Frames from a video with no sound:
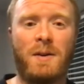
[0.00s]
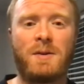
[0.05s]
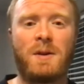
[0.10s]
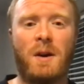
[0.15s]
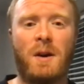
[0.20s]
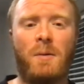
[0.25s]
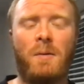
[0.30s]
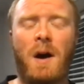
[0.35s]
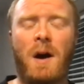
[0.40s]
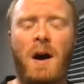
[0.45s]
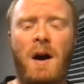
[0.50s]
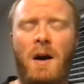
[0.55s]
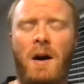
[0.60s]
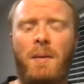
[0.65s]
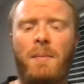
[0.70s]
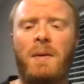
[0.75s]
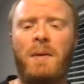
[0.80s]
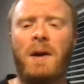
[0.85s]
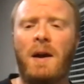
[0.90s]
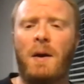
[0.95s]
So
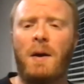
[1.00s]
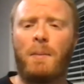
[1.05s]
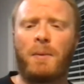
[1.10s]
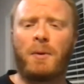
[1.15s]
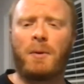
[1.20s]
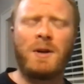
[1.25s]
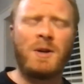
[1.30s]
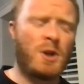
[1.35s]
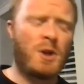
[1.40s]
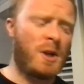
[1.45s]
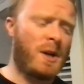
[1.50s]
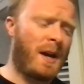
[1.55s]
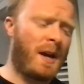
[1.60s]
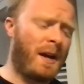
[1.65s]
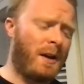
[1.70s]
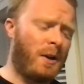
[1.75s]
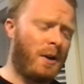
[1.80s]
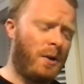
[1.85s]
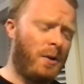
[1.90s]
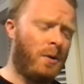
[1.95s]
um,
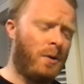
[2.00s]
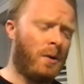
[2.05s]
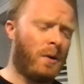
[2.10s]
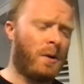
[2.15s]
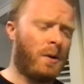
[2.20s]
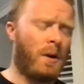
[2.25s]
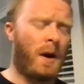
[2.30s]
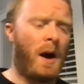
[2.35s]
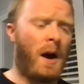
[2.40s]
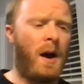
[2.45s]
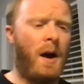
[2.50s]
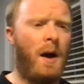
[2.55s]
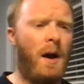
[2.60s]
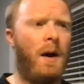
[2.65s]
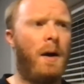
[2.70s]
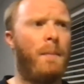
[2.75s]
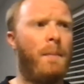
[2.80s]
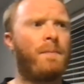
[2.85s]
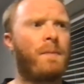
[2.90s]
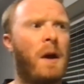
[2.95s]
appreciate your
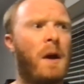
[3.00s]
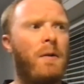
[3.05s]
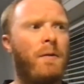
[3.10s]
um,